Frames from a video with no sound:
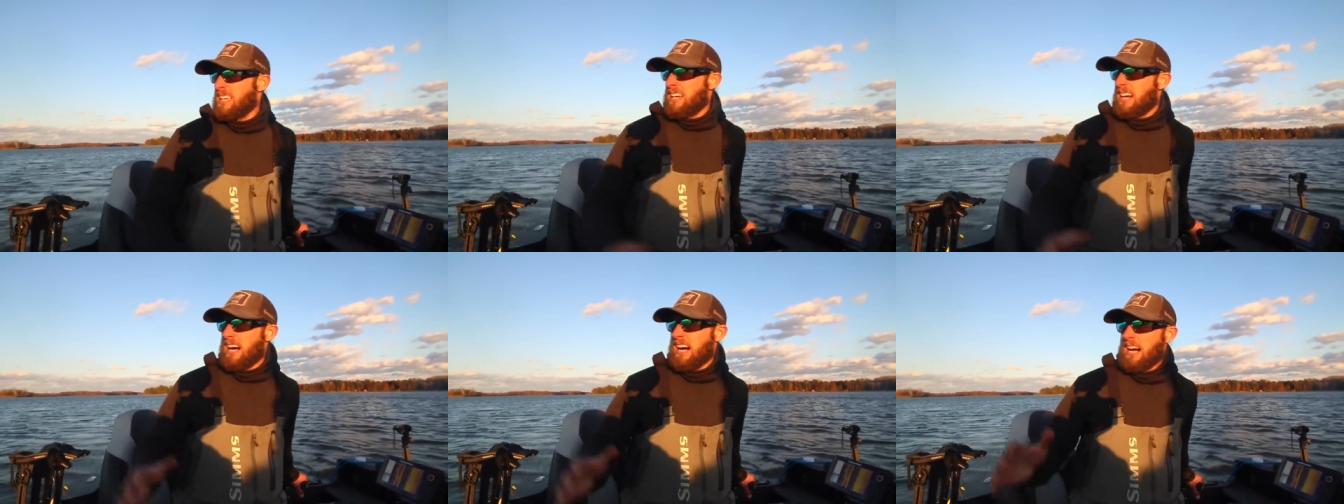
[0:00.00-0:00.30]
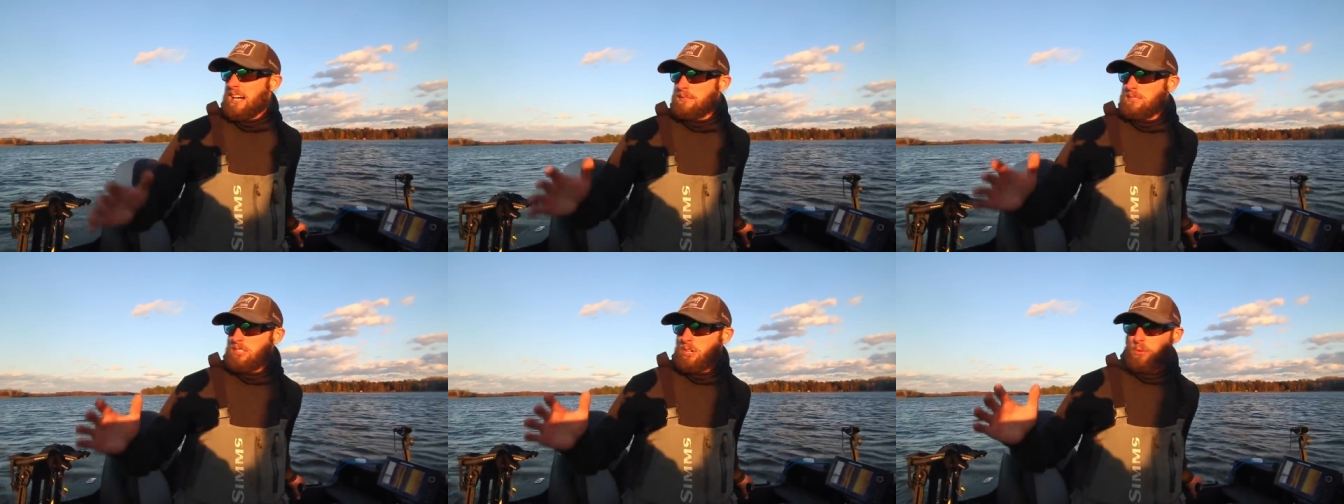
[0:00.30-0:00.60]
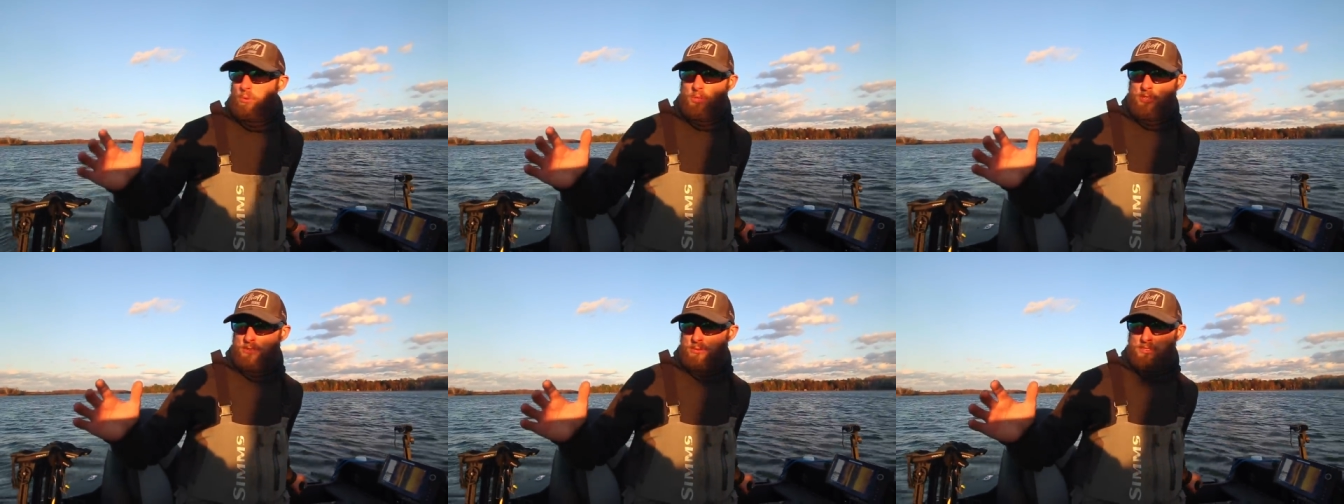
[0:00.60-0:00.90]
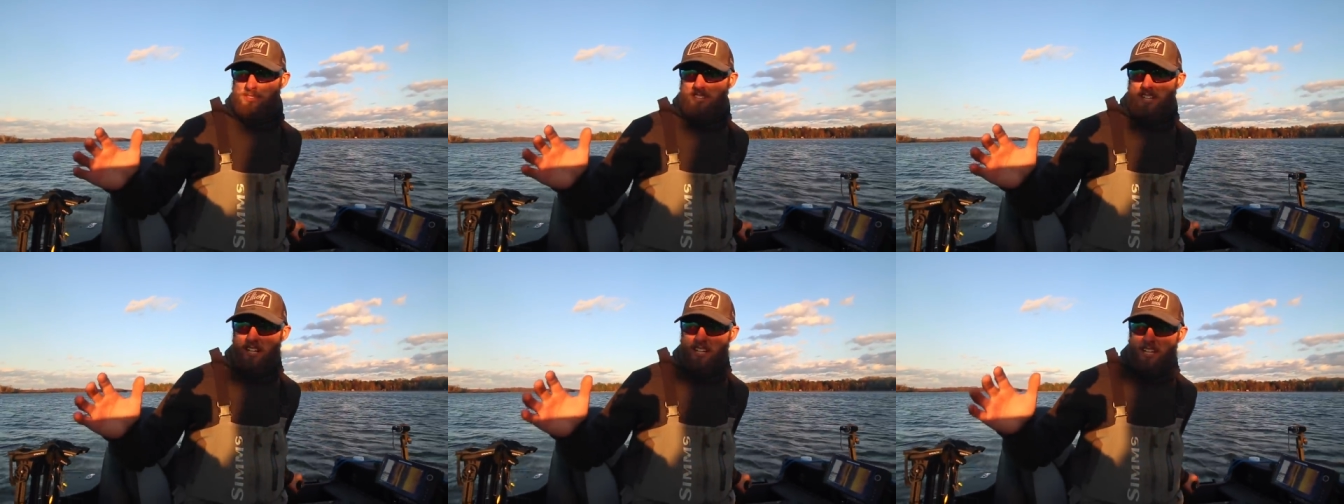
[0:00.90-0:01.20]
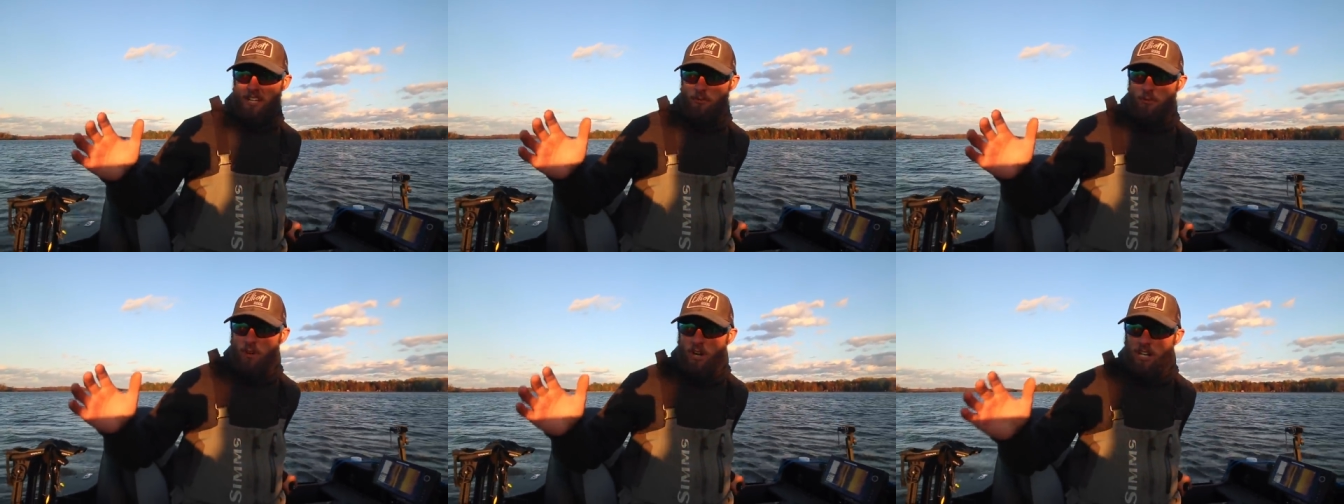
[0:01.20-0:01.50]
uh, so once we start
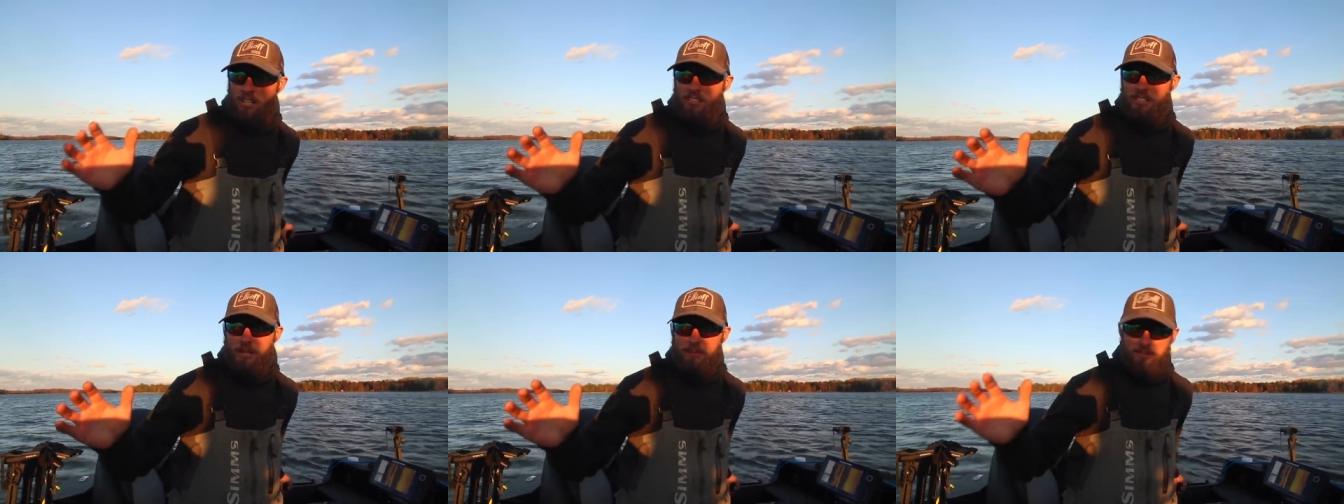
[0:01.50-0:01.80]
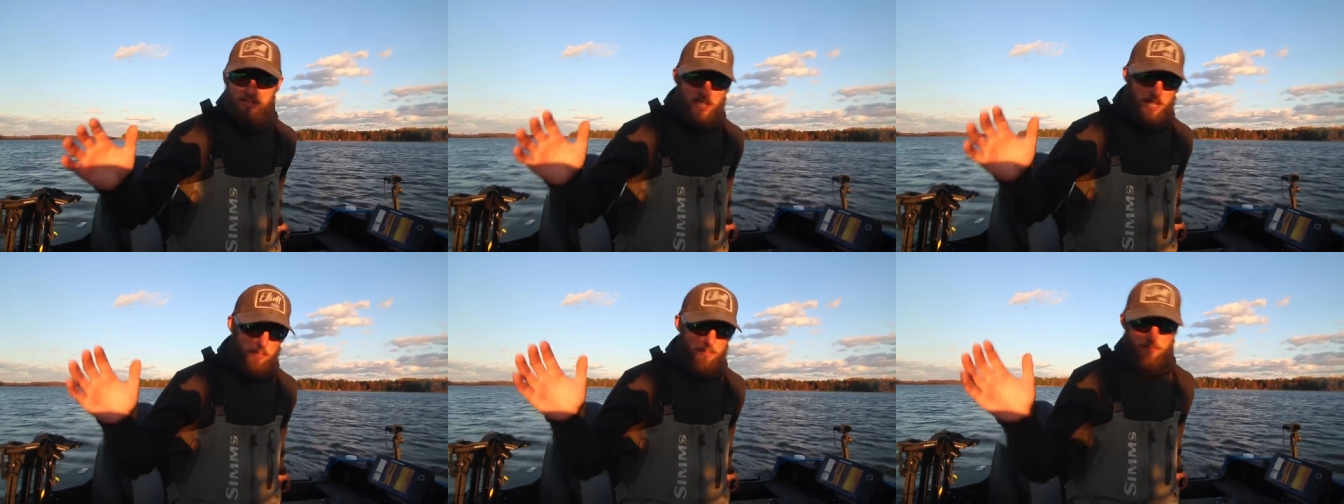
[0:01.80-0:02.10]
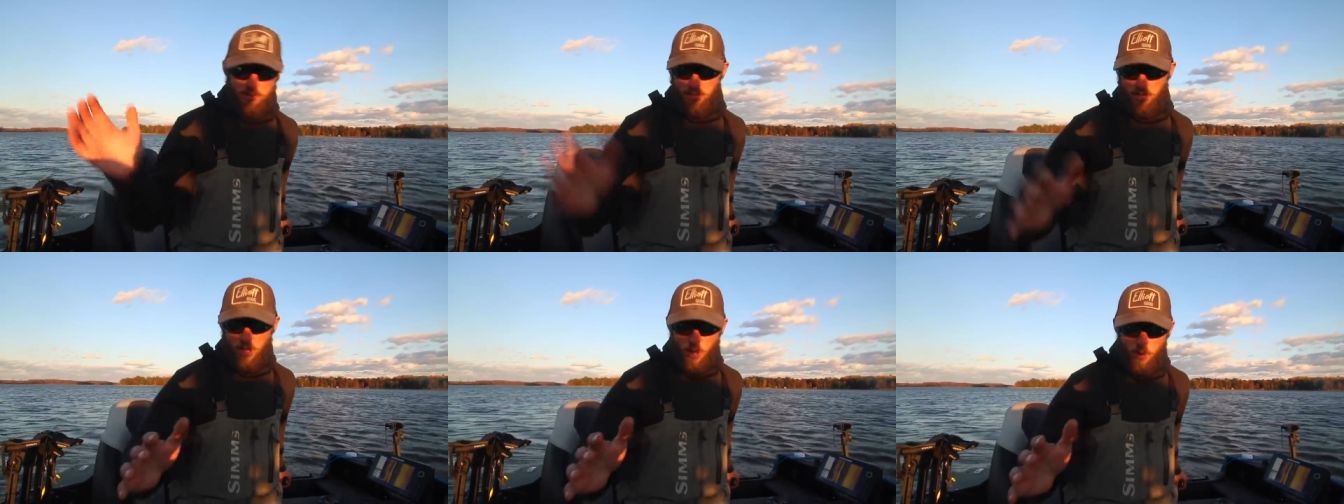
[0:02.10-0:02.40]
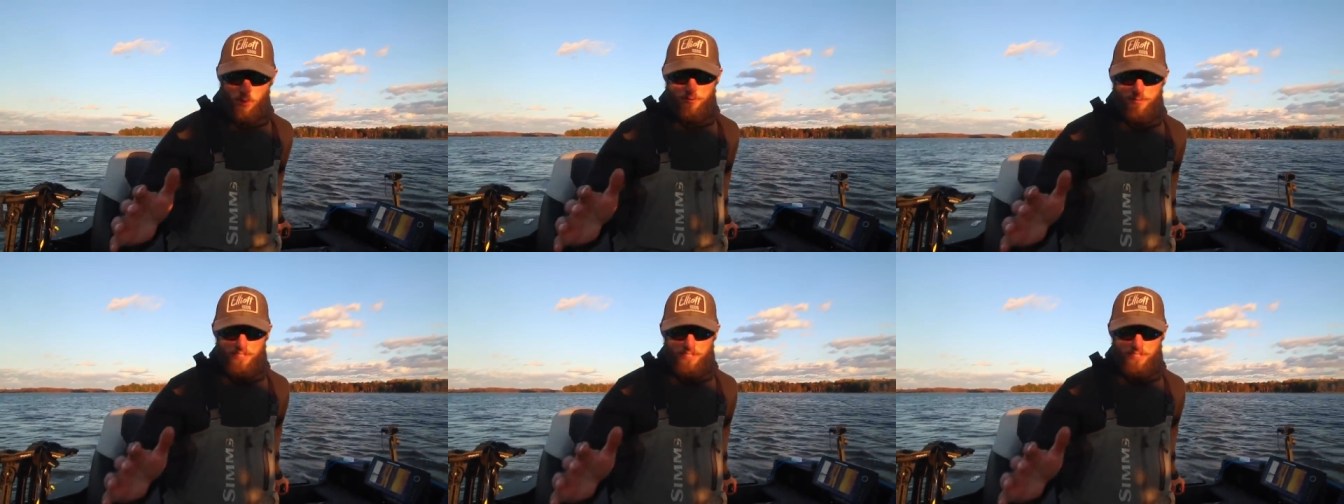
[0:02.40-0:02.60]
getting water temps like below